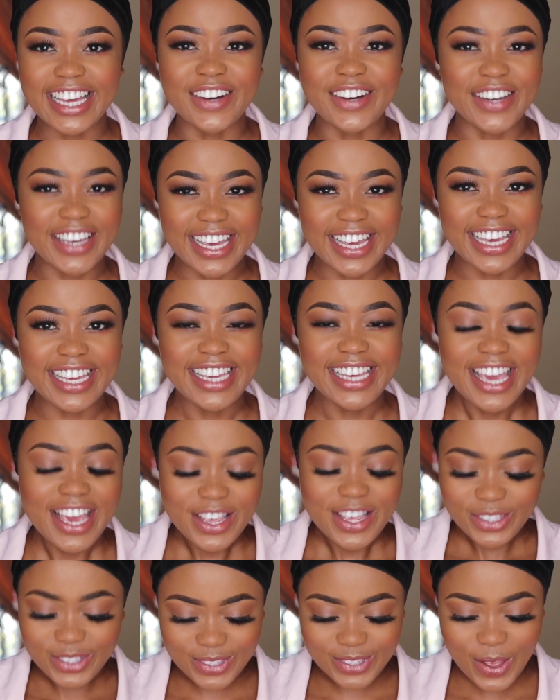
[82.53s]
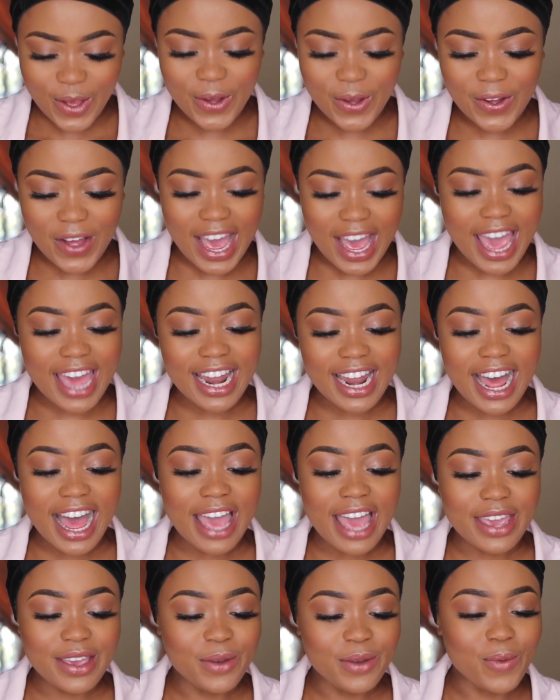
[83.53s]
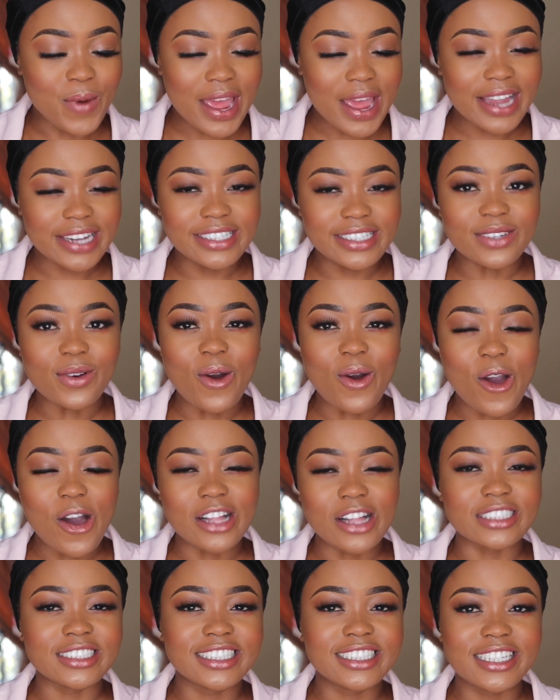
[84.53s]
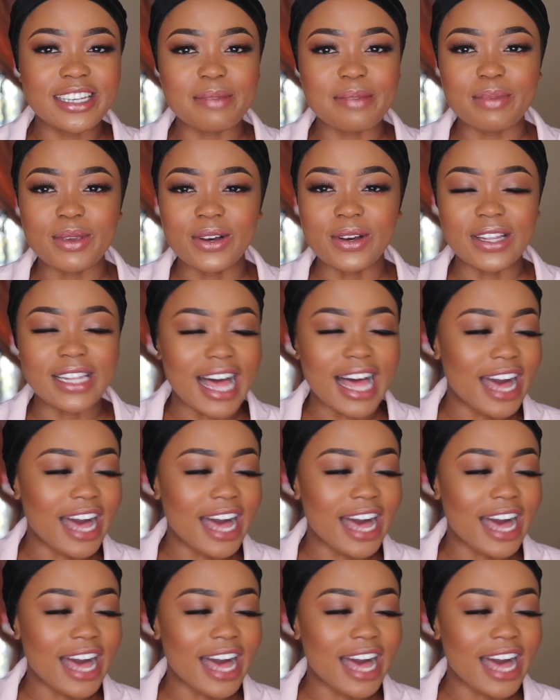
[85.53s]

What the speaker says: Okay, so, and I went all cheap, y'all.